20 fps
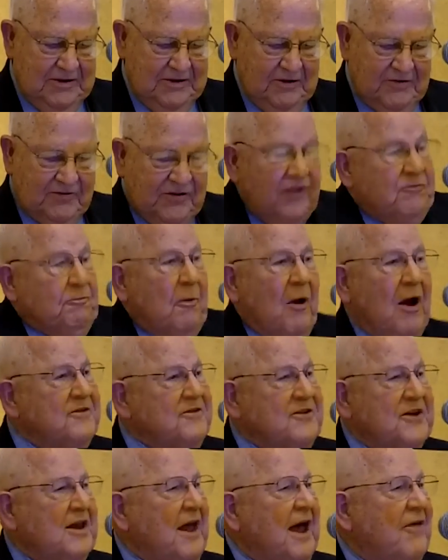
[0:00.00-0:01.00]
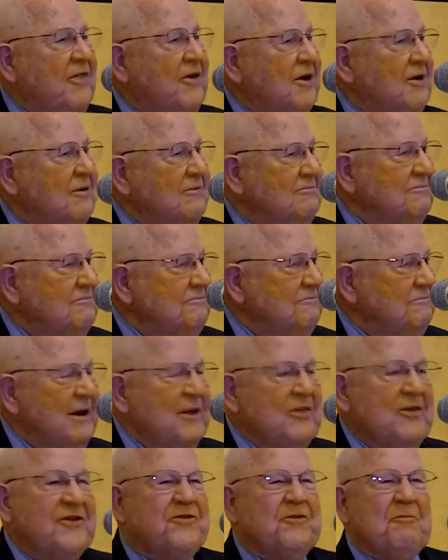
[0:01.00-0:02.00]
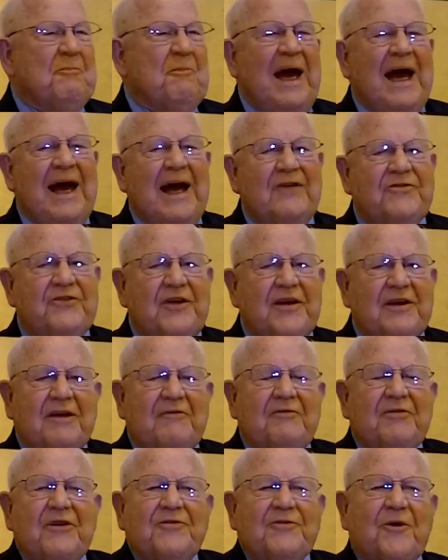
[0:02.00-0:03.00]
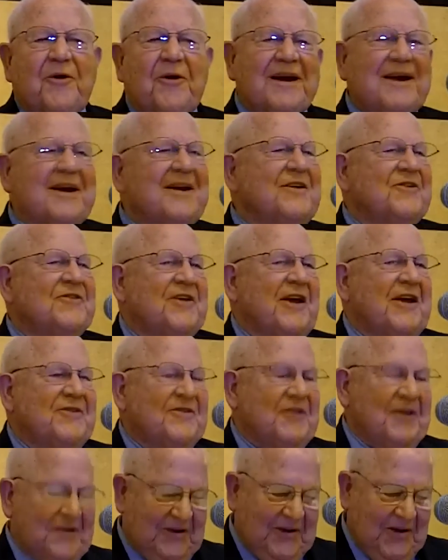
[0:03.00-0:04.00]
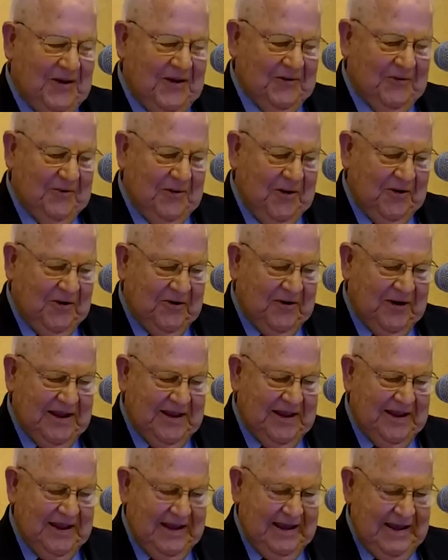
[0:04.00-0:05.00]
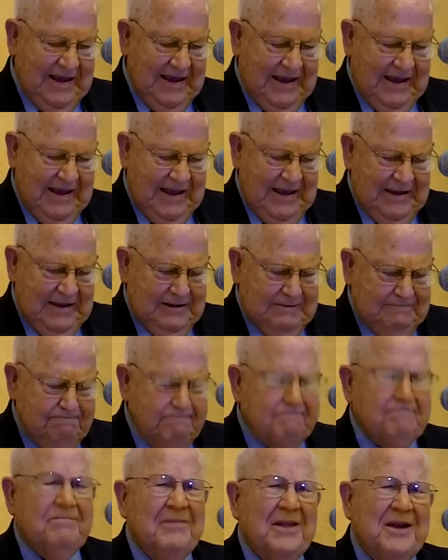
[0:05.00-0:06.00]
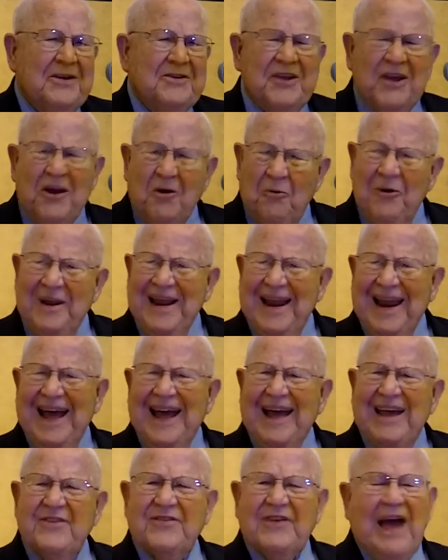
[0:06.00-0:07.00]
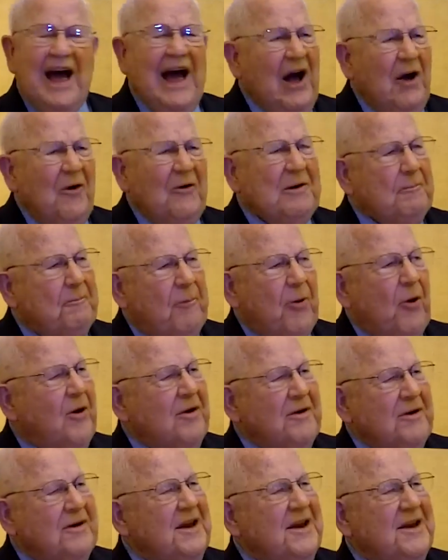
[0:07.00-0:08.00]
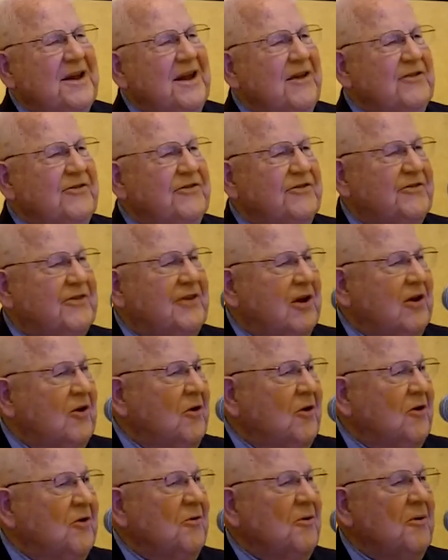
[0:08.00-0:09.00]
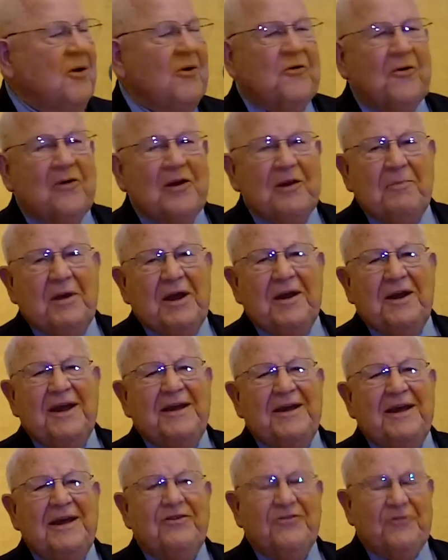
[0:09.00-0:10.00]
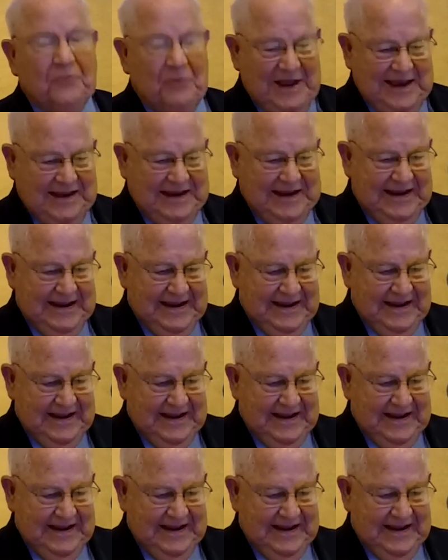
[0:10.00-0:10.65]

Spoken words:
You're just brought together by this magic of this organization called Rotary. Do you realize how important it is to go to a Rotary meeting each week?